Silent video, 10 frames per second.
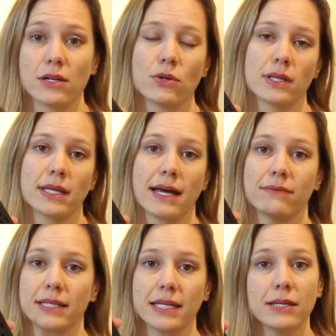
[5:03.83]
I know that they
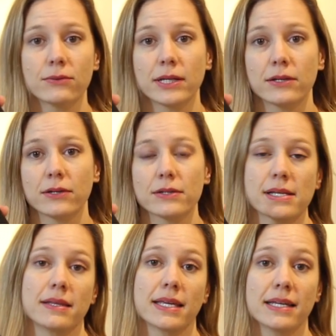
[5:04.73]
have like e-readers,
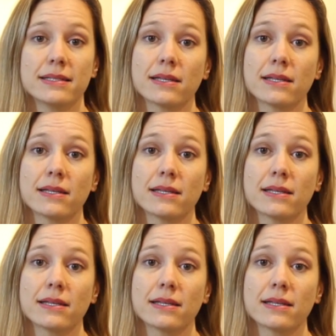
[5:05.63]
and the kids